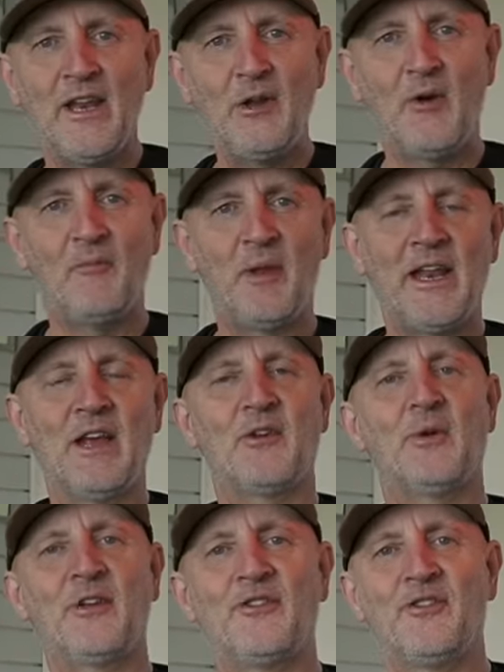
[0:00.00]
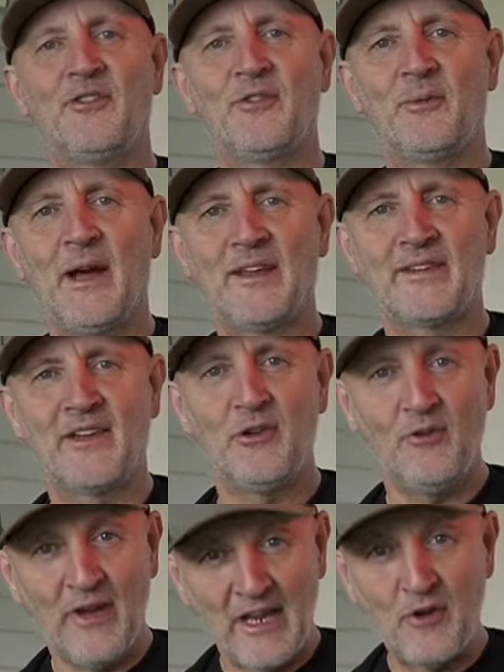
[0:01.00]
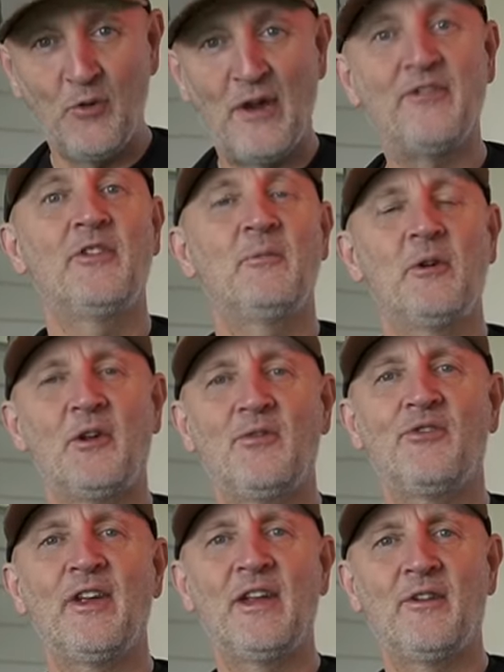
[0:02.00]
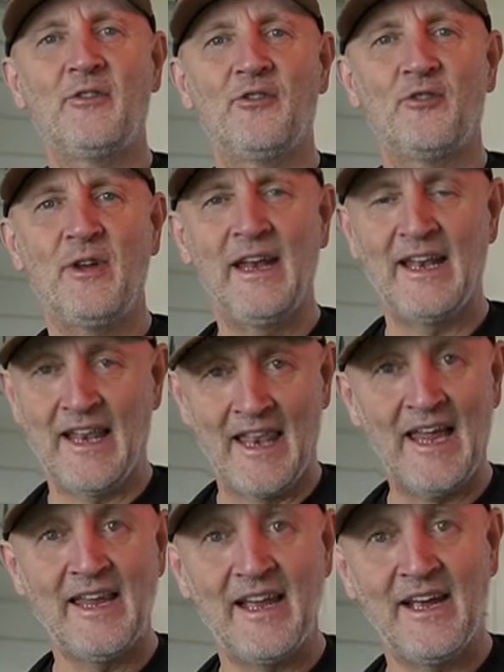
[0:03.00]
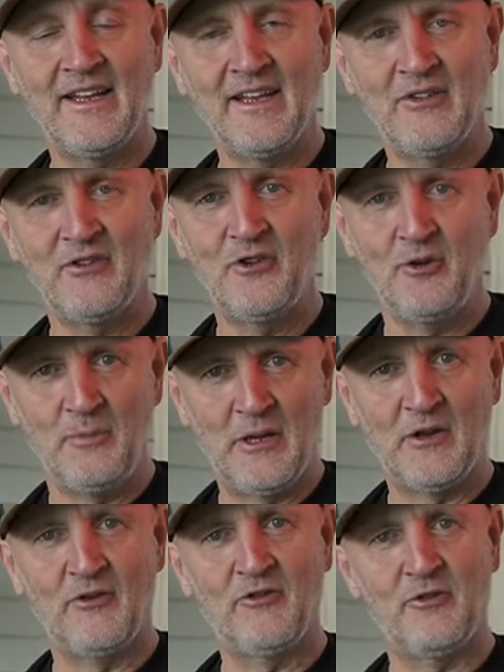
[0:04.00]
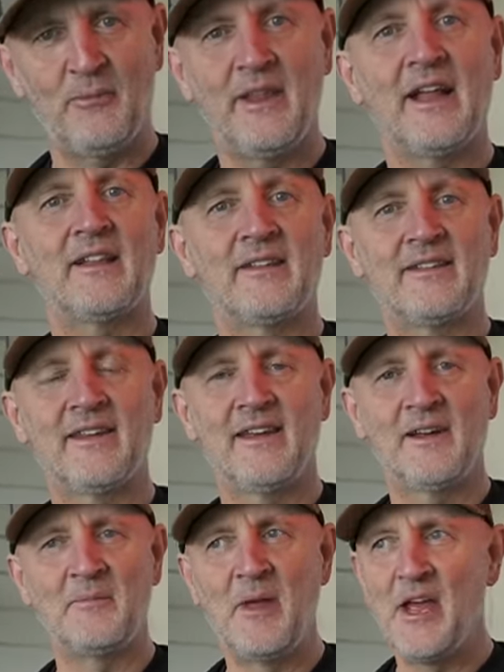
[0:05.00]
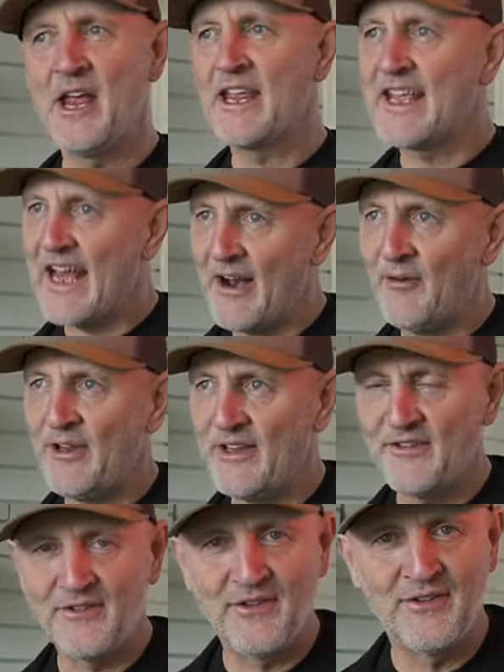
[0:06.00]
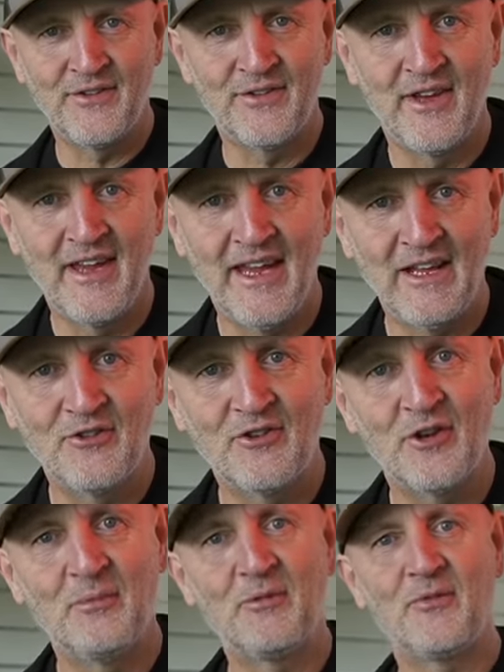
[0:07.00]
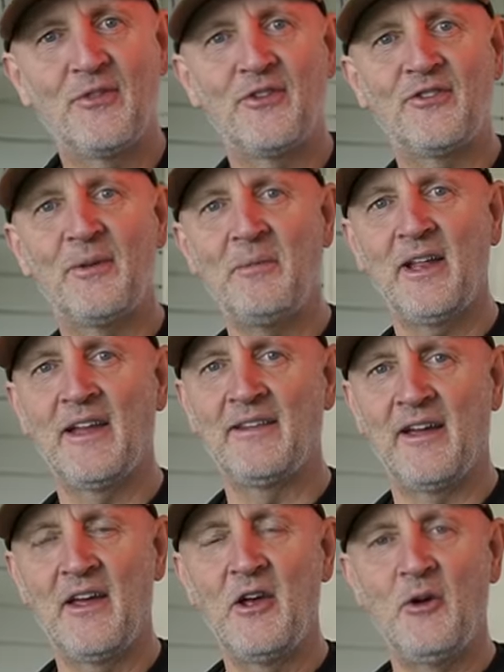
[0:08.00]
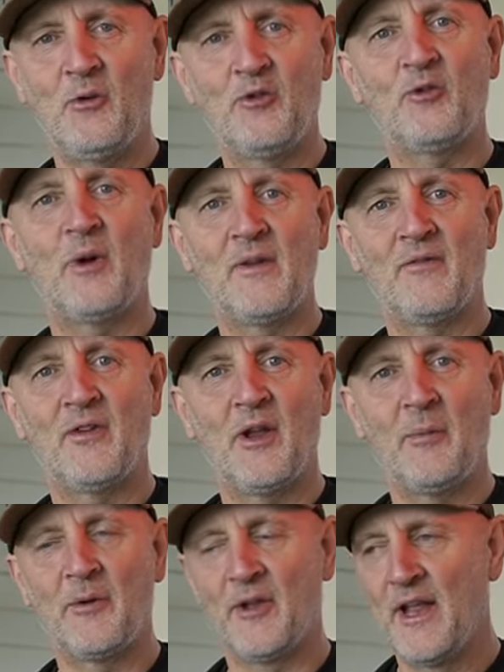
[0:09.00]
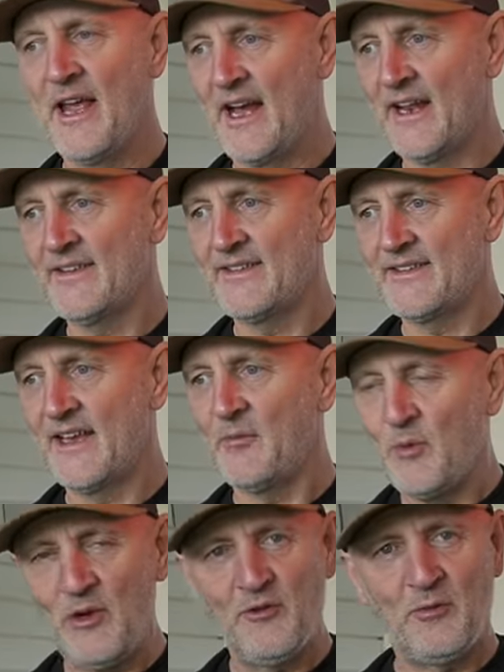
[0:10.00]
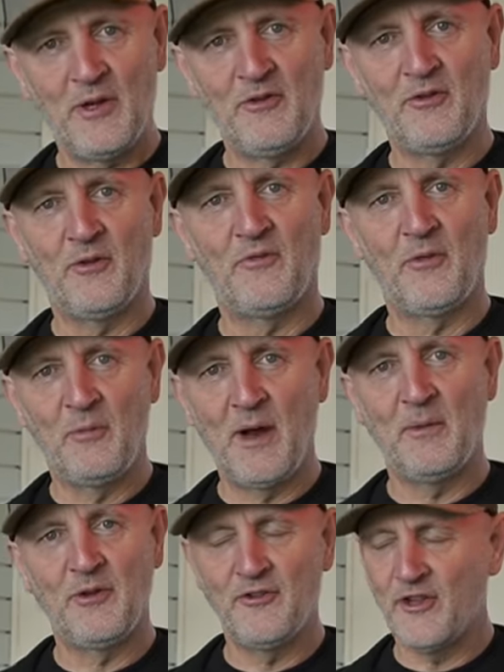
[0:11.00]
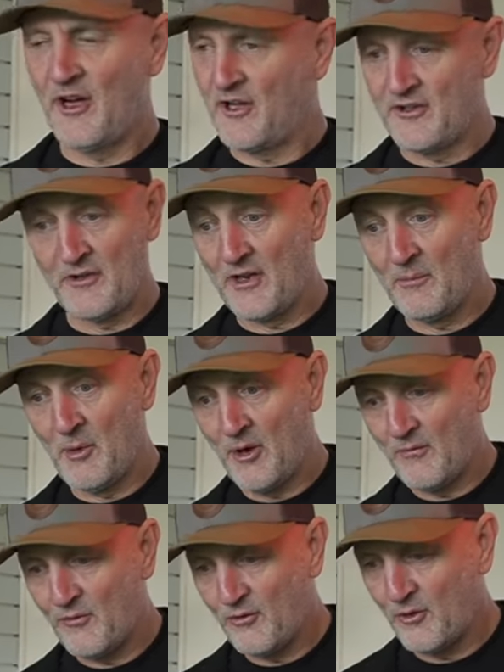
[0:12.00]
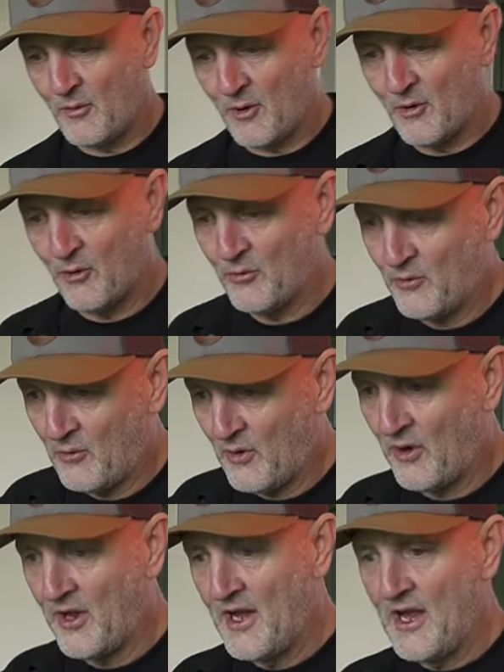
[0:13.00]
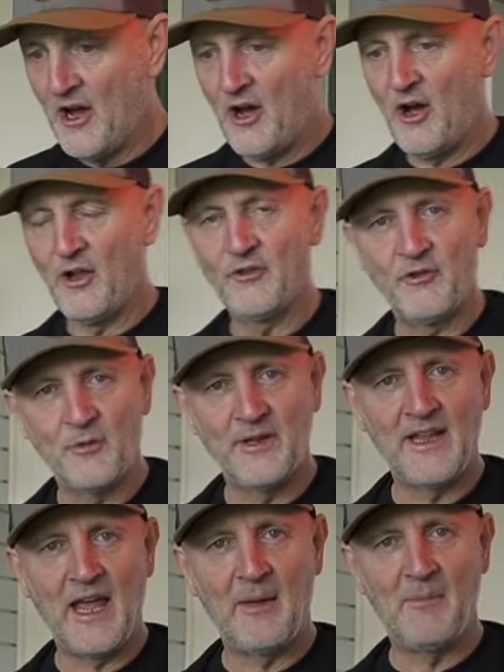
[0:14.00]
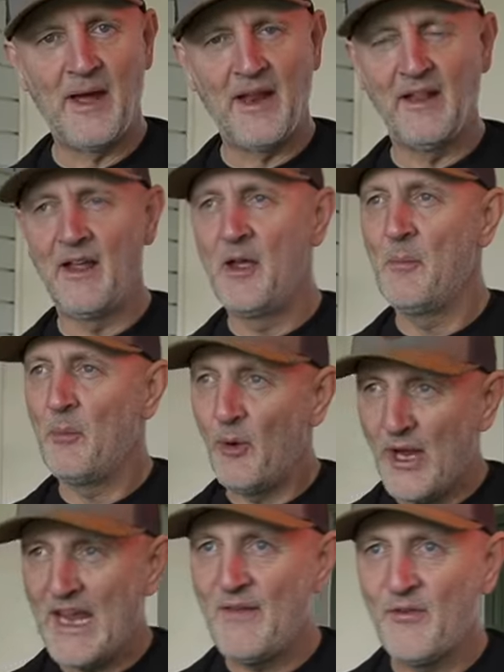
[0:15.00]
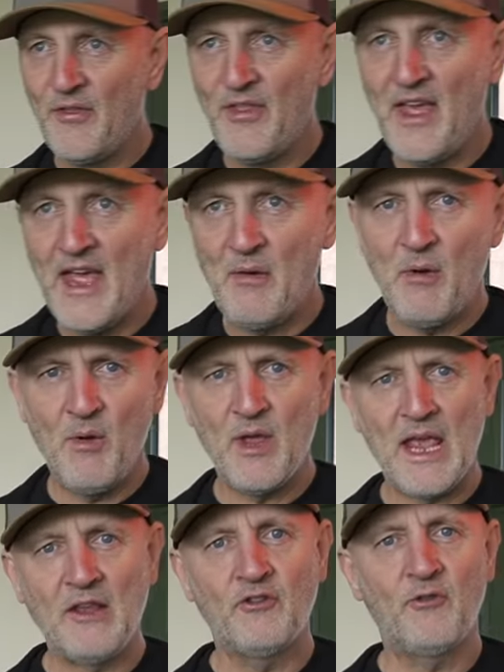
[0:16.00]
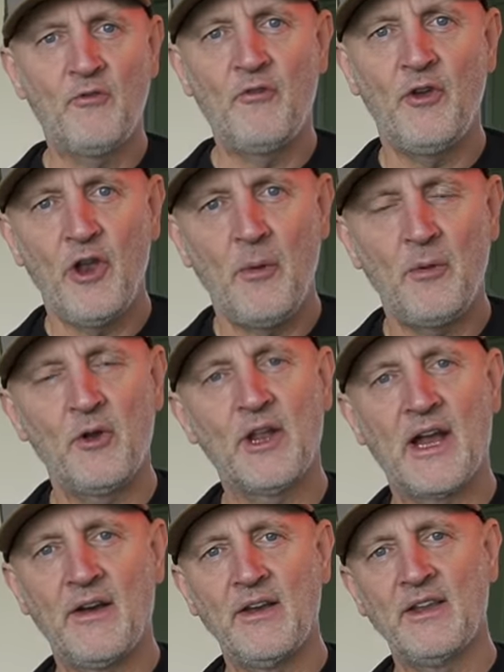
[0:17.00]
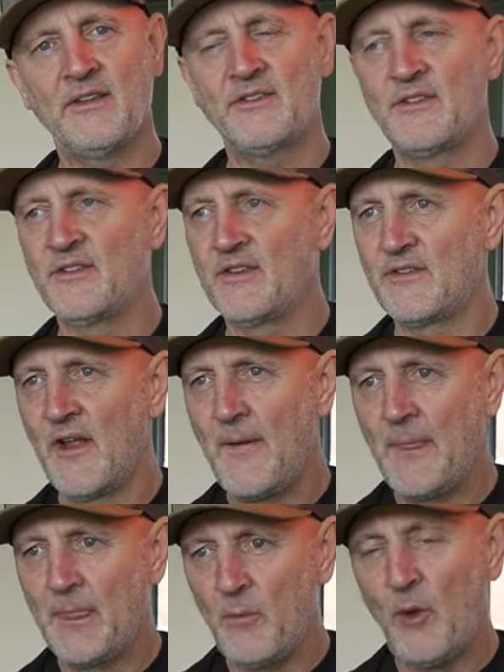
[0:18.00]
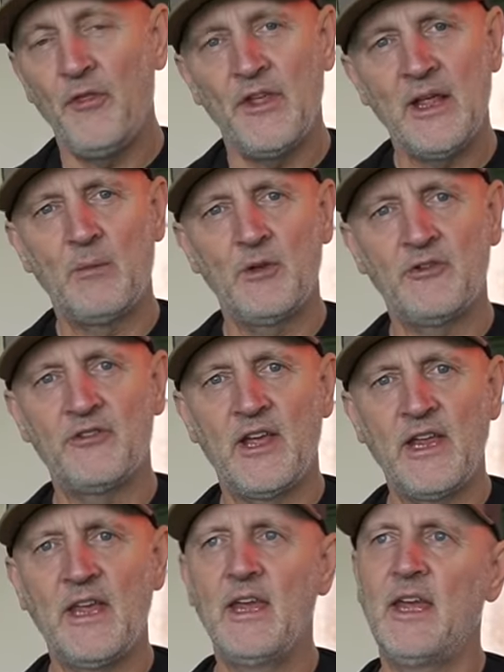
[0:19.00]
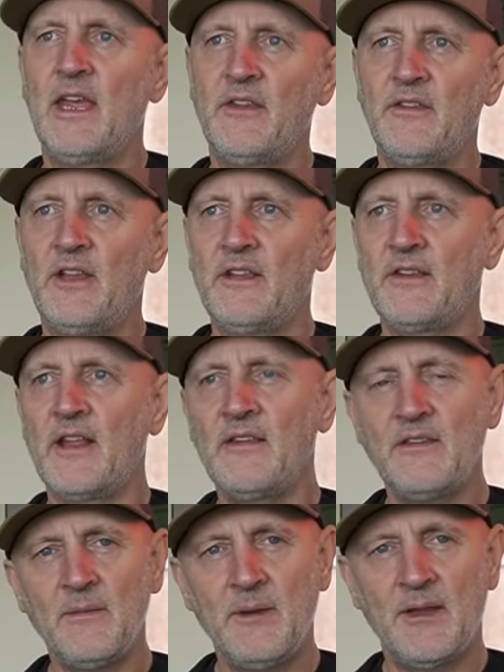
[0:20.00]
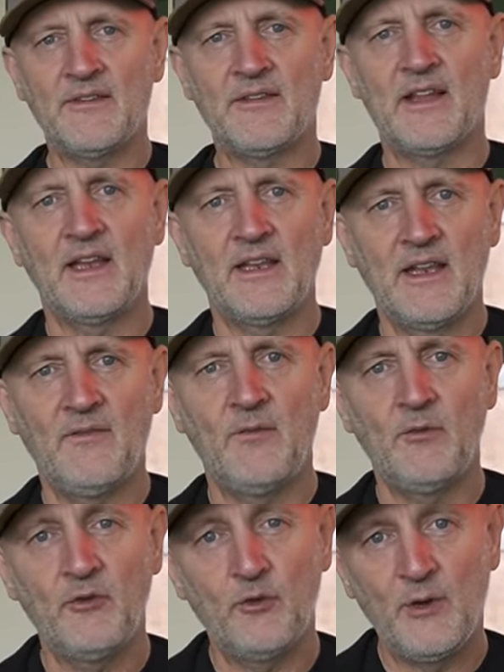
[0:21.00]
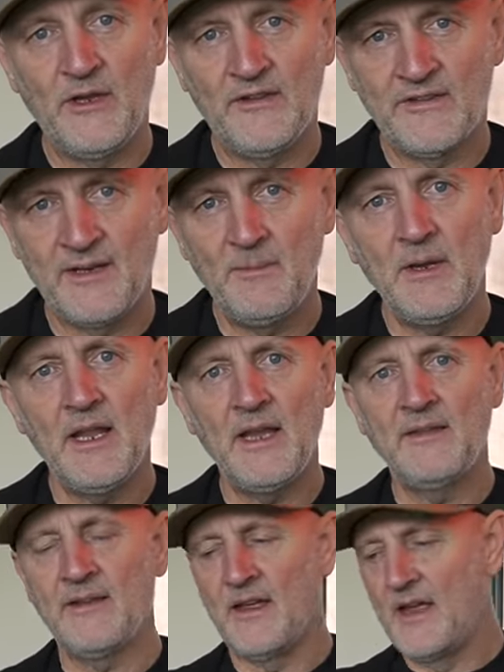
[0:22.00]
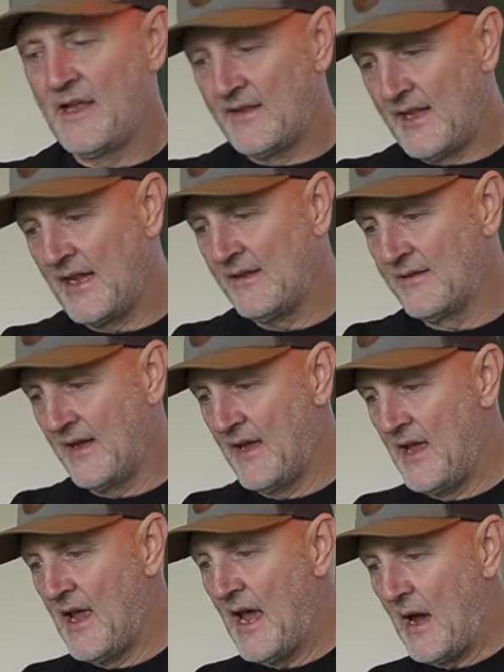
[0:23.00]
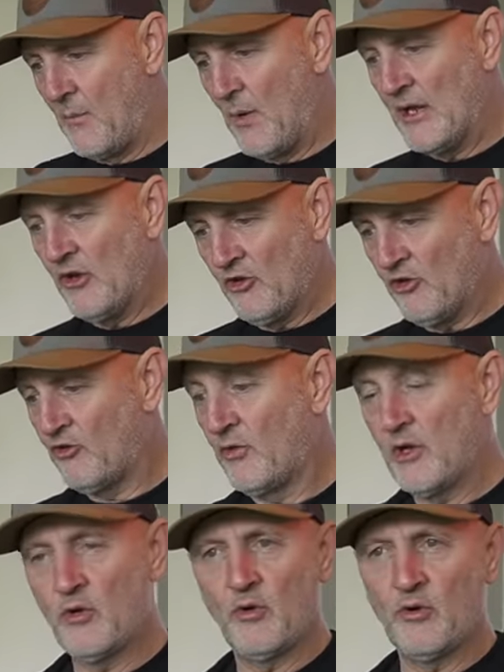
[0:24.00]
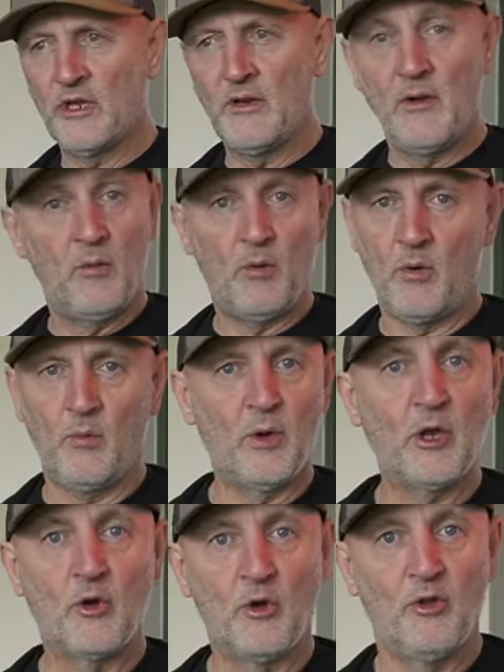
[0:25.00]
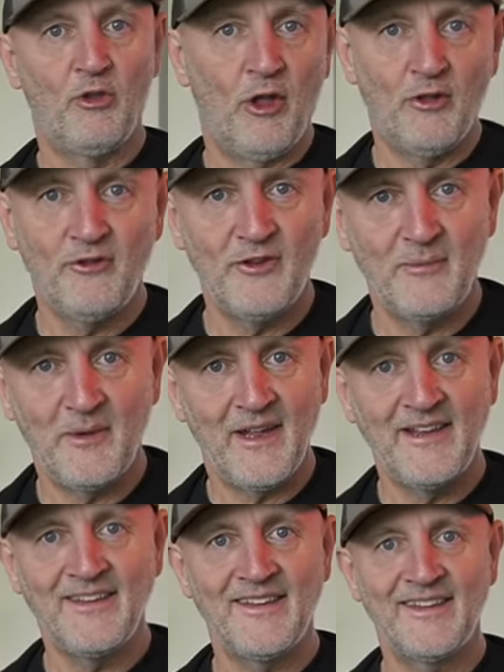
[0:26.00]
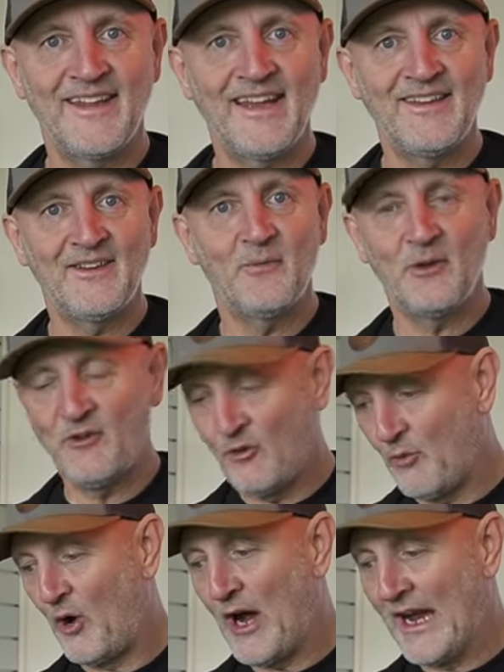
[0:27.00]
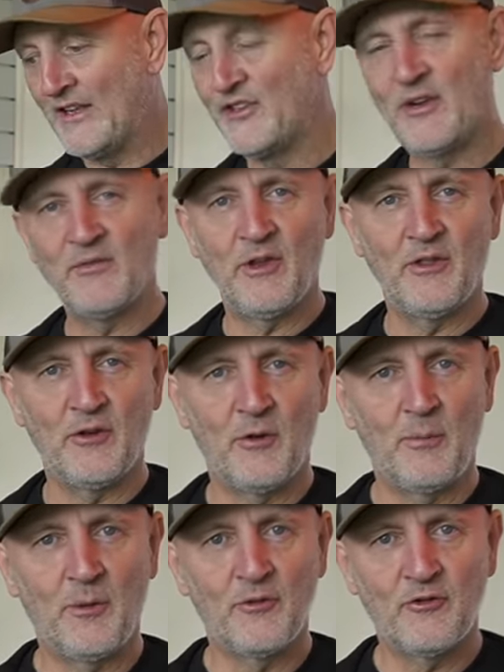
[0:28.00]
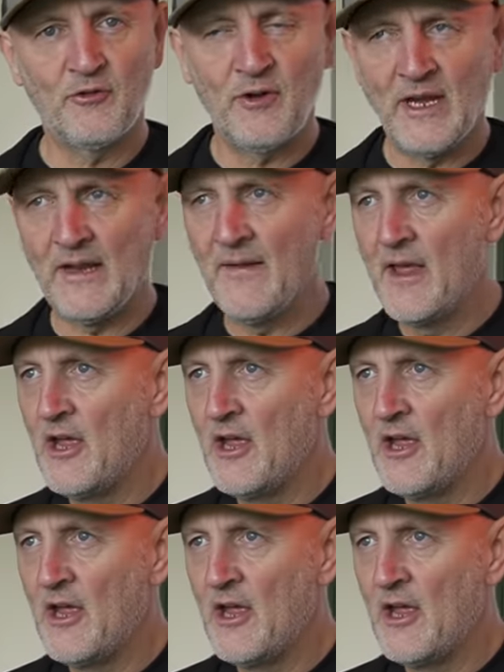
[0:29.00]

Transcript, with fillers: you have plenty of questions to ask and you're already questioning what you've seen on screen like I did too because some of that um, carry distance in terms of the simulator was quite phenomenal. And as I say, we switched up from where we started and I'm not even sure what course we were on, onto Adare Manor. But even there, we were getting some phenomenal carry distances. The one thing I will say is that it tends to be a slight difference between simulator data and when you're just recording what we call non-simulator data, which is what I generally throw up on screen.